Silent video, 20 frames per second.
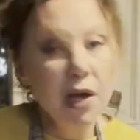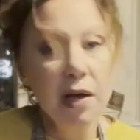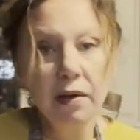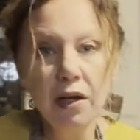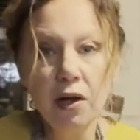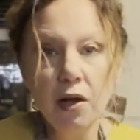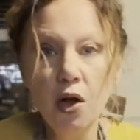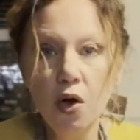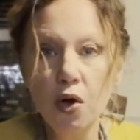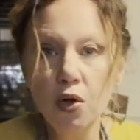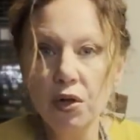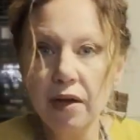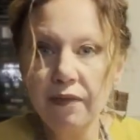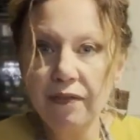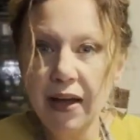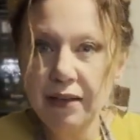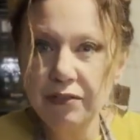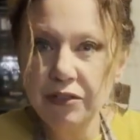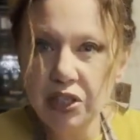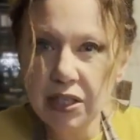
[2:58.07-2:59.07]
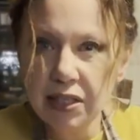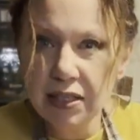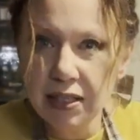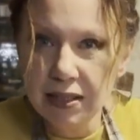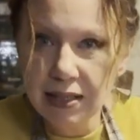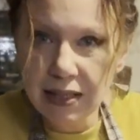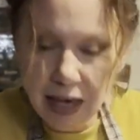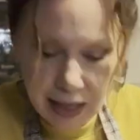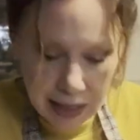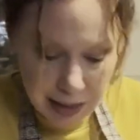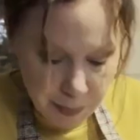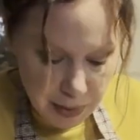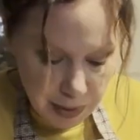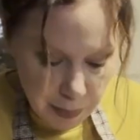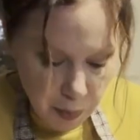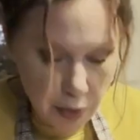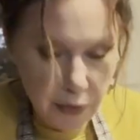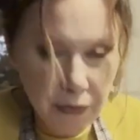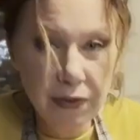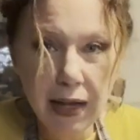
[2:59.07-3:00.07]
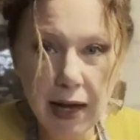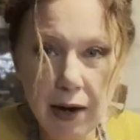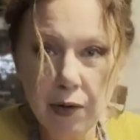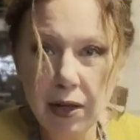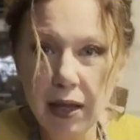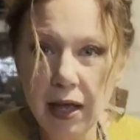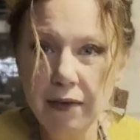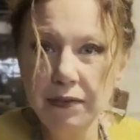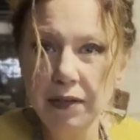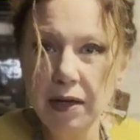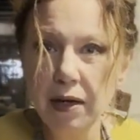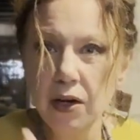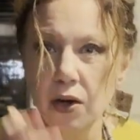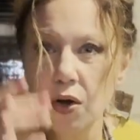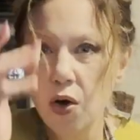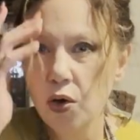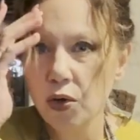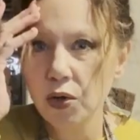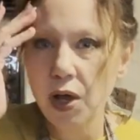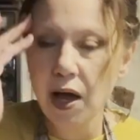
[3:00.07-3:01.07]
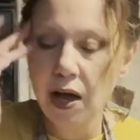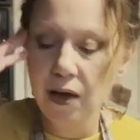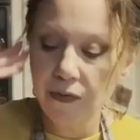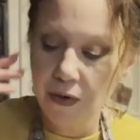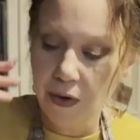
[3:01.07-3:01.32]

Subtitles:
I'm going to hold off. I have just a tiny bit more flour left. I'm going to hold off